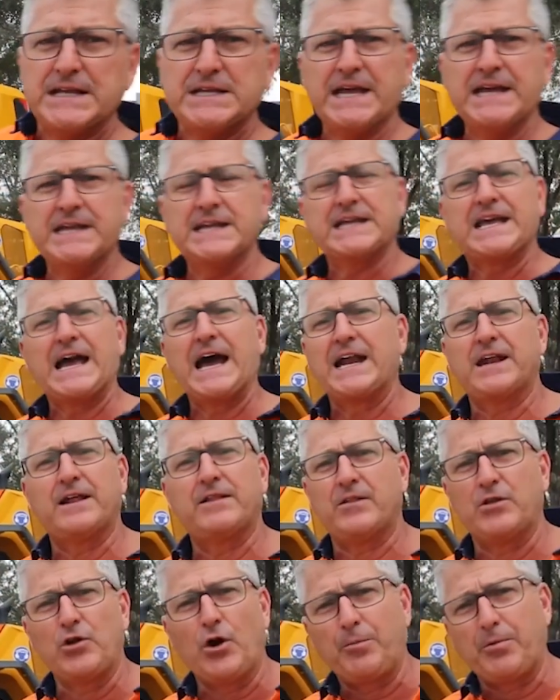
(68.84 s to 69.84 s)
indicating
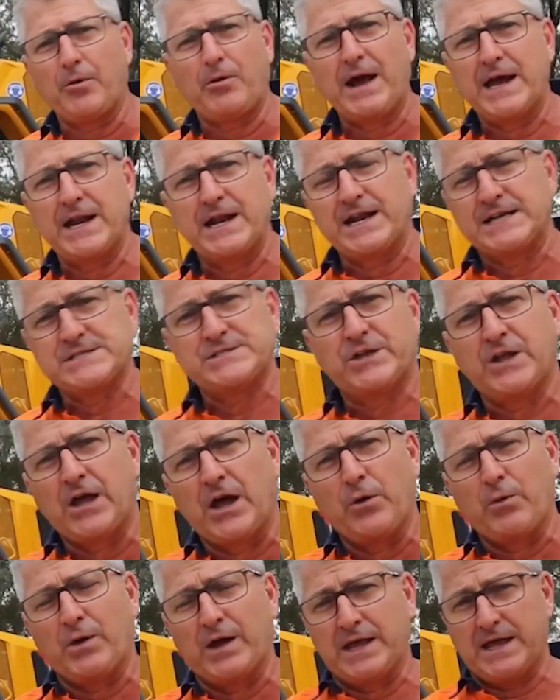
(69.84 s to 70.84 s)
that the operator doesn't
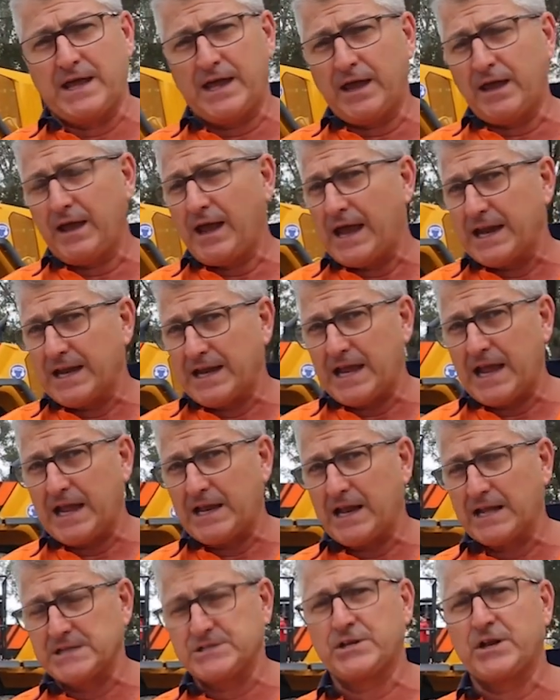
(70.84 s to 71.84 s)
know we're here and he
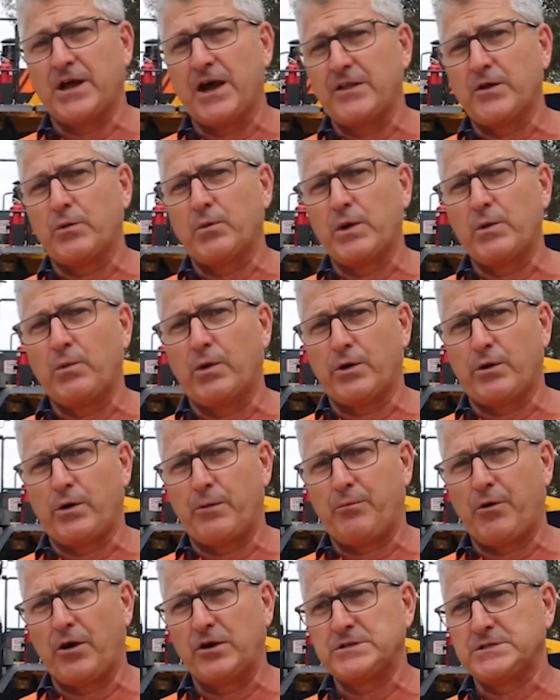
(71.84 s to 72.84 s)
doesn't know that we want to
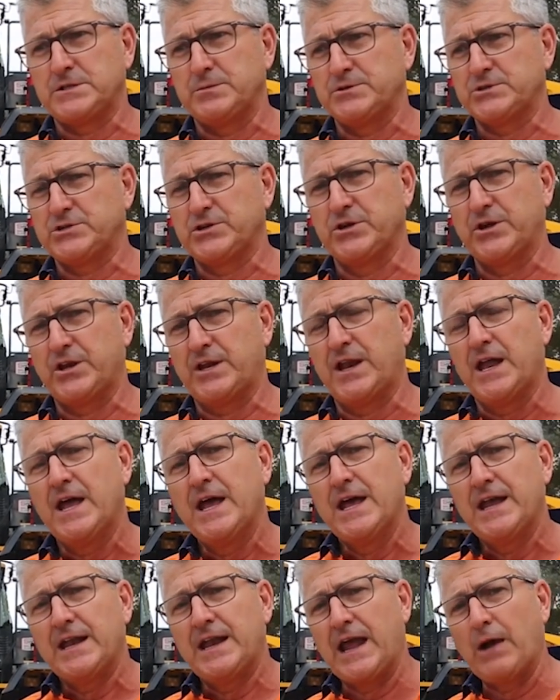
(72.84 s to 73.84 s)
approach the machine.
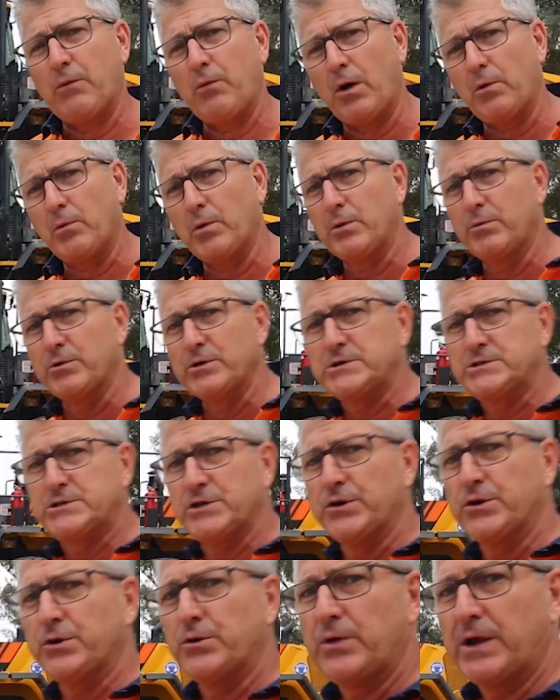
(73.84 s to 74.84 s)
Now what we would
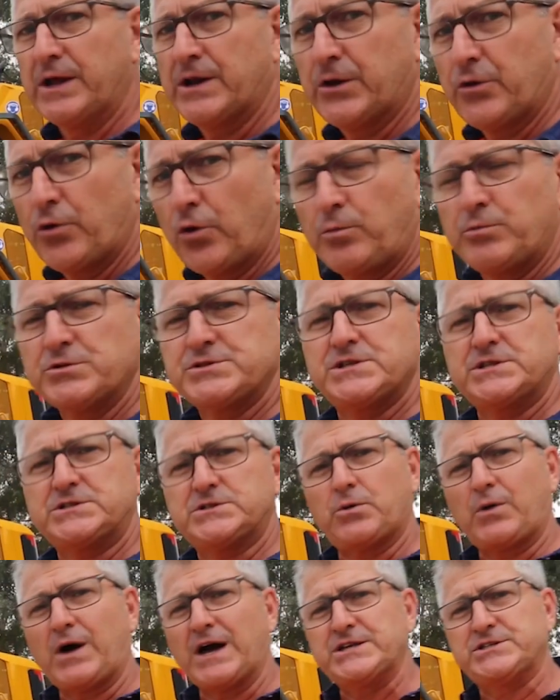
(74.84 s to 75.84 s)
do in a normal
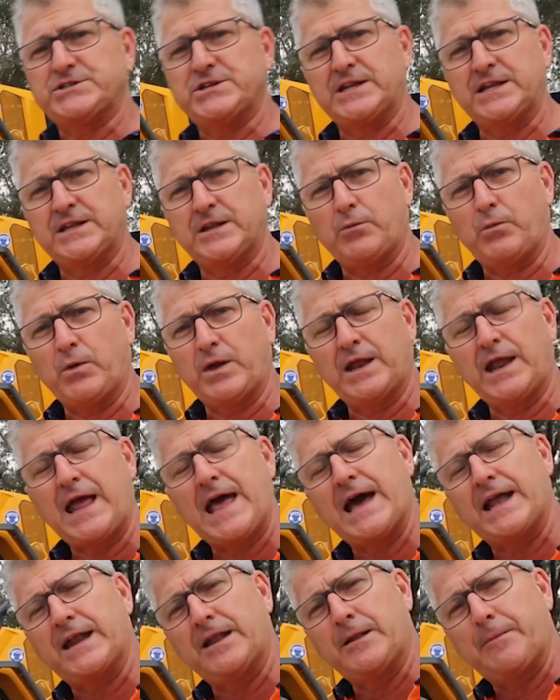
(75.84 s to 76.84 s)
situation
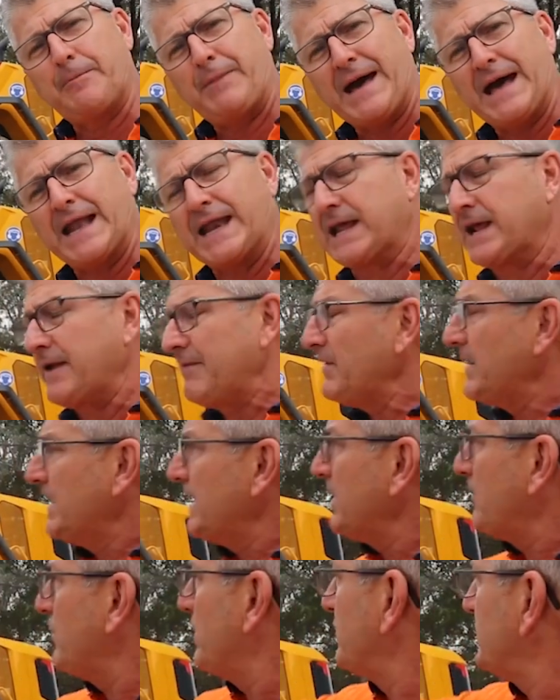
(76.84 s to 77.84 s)
out in the paddock,
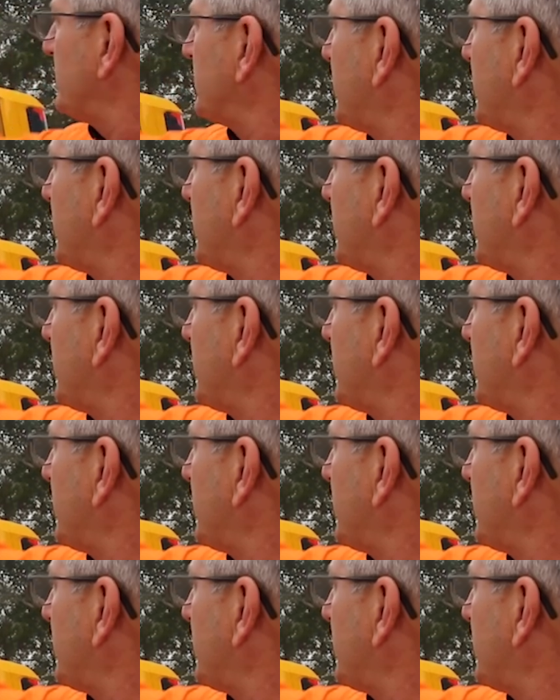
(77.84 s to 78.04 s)
we would